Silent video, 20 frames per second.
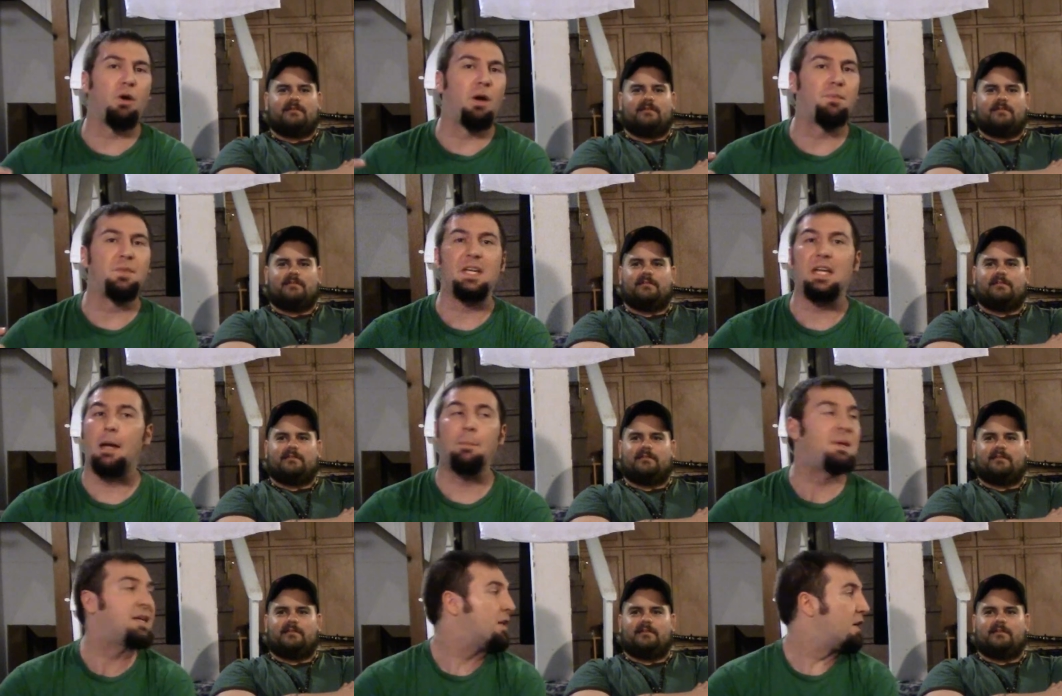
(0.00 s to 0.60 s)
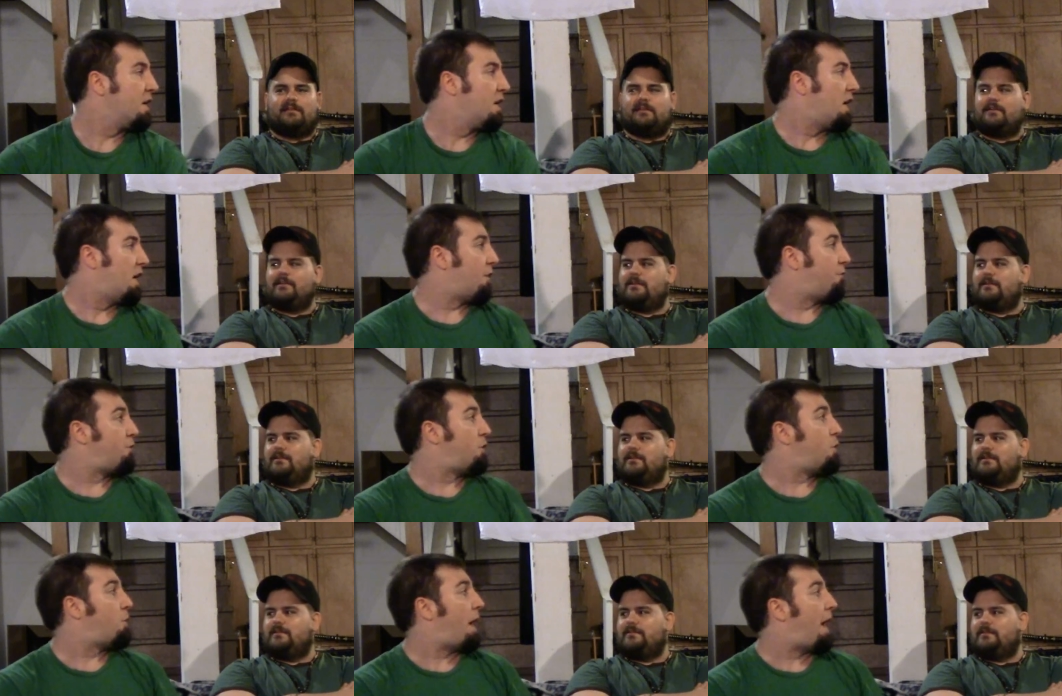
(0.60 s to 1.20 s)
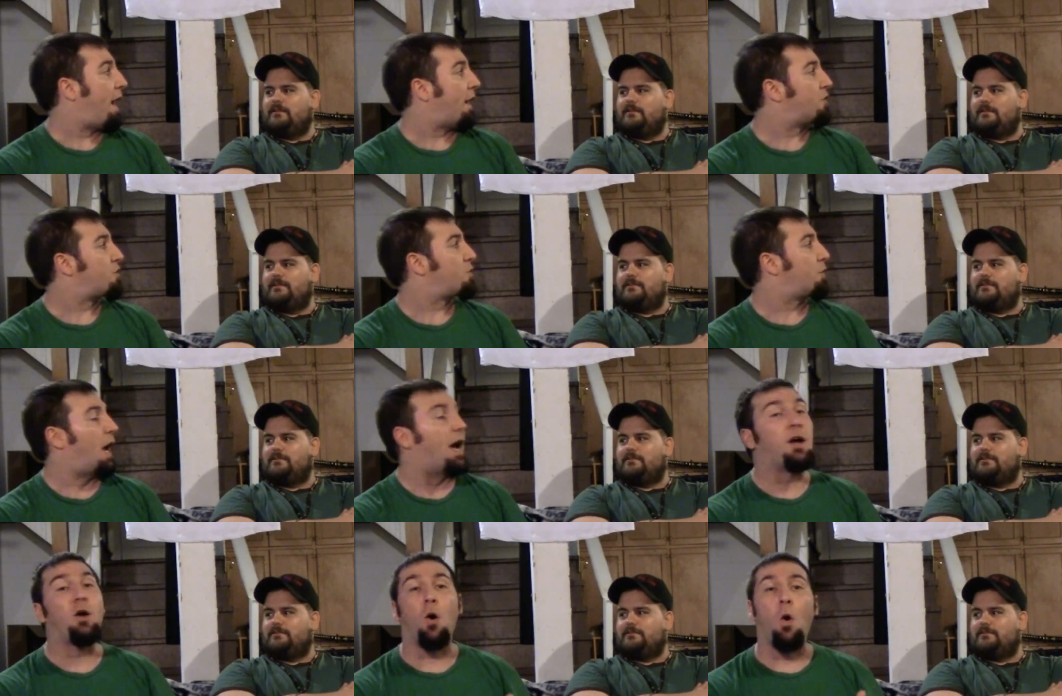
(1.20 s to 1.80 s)
Speaker 1: throughout the. I mean, if you
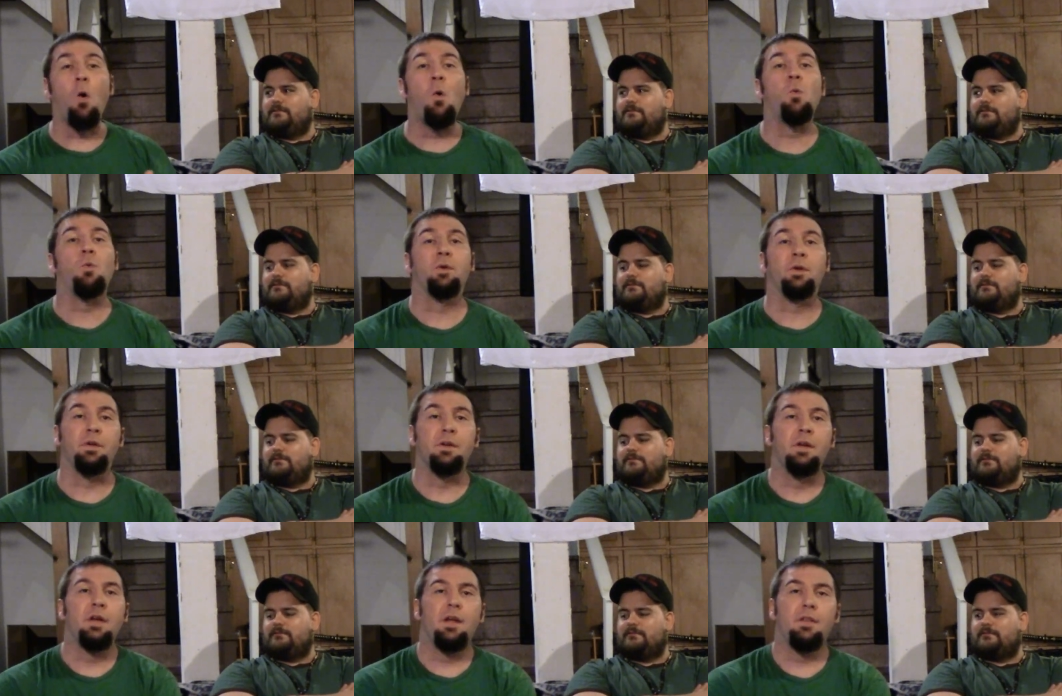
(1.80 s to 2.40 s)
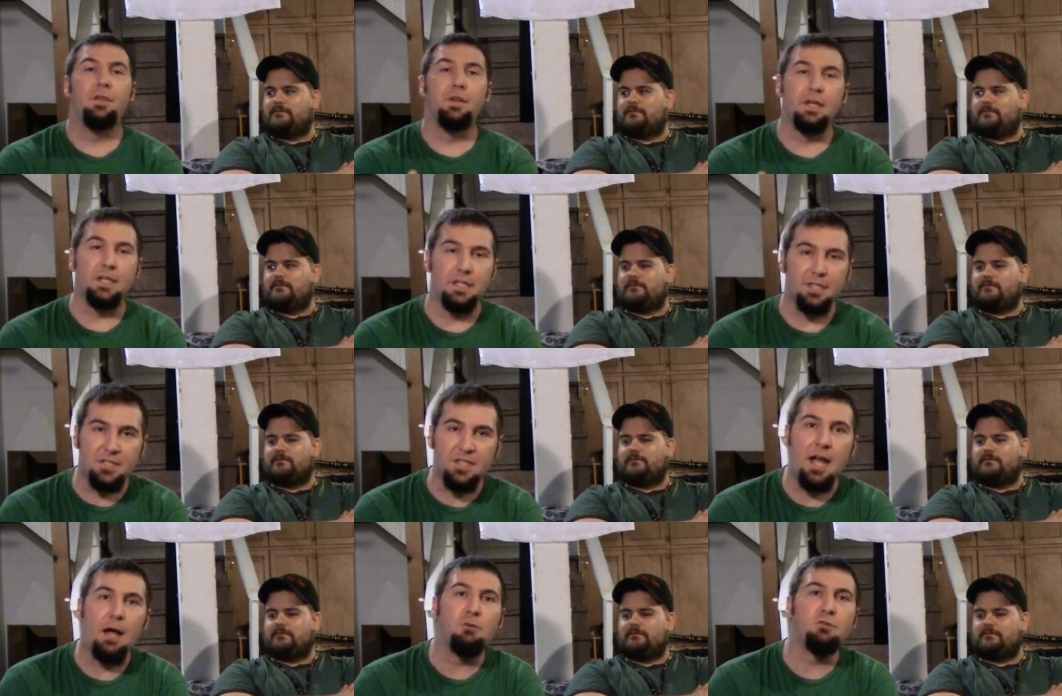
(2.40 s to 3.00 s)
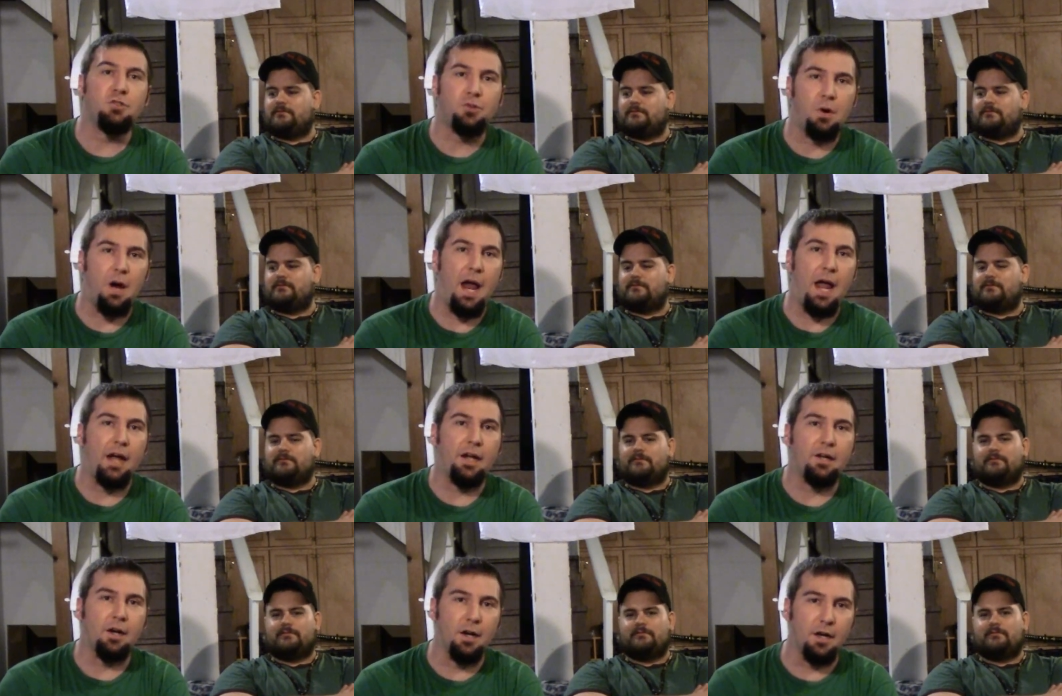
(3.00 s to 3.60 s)
actually, I own the
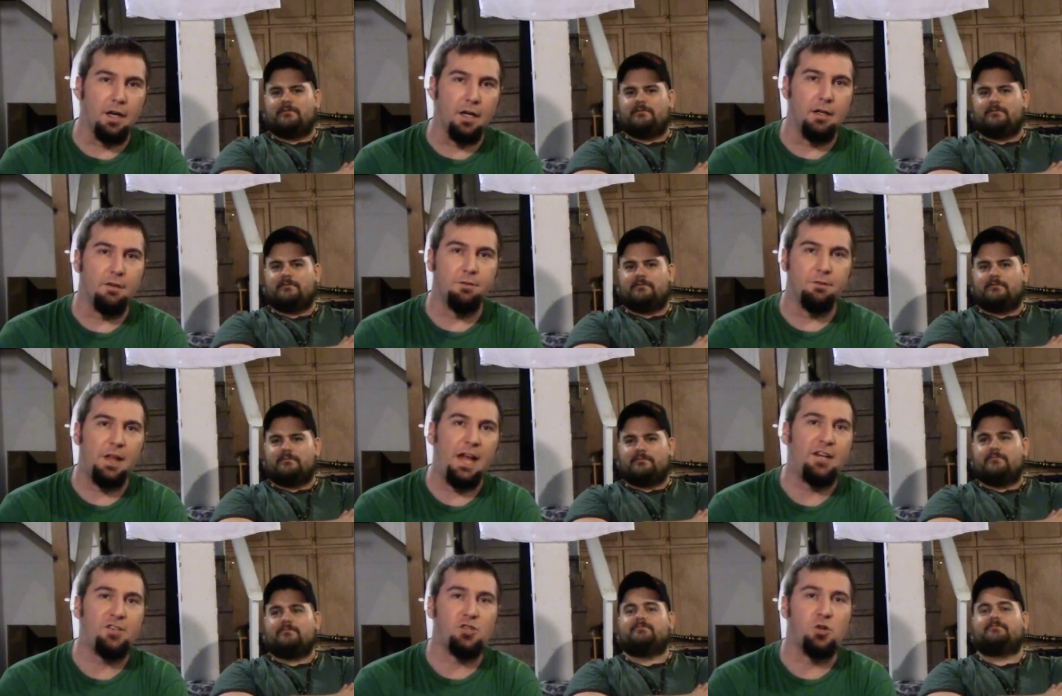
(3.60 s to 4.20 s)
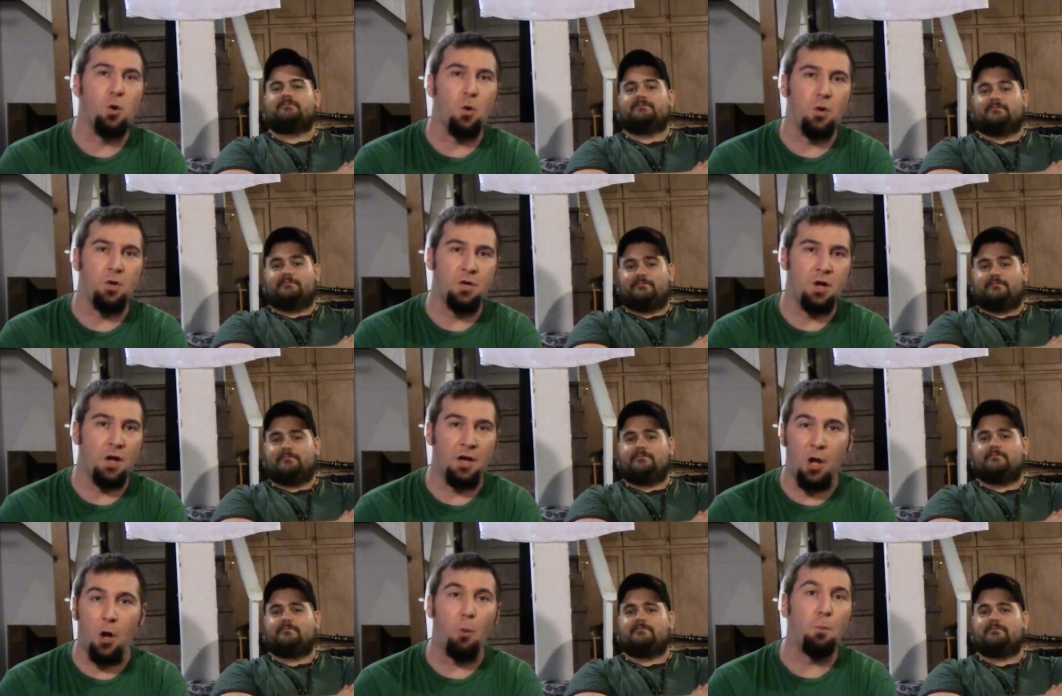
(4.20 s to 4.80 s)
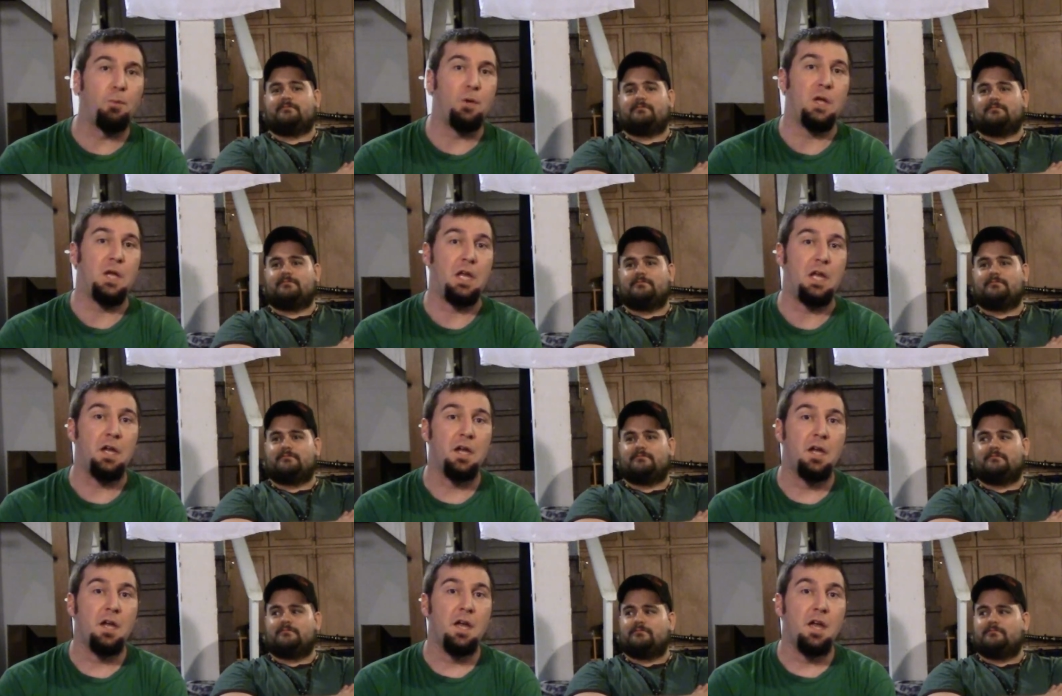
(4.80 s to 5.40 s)
soundtrack of Flash Gordon on L
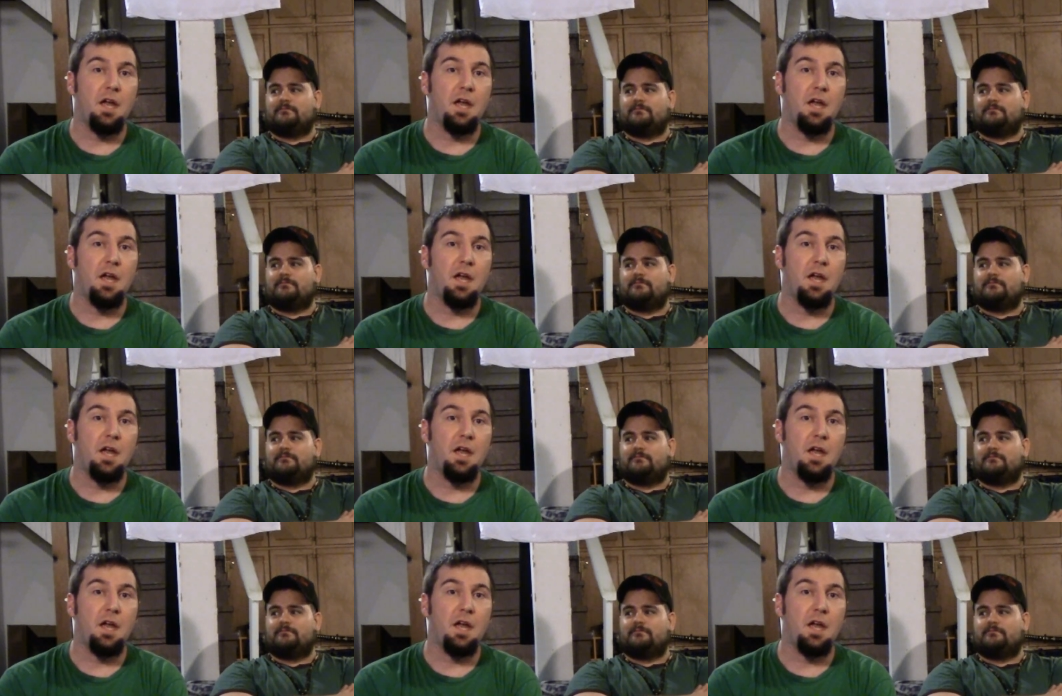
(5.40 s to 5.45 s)
P,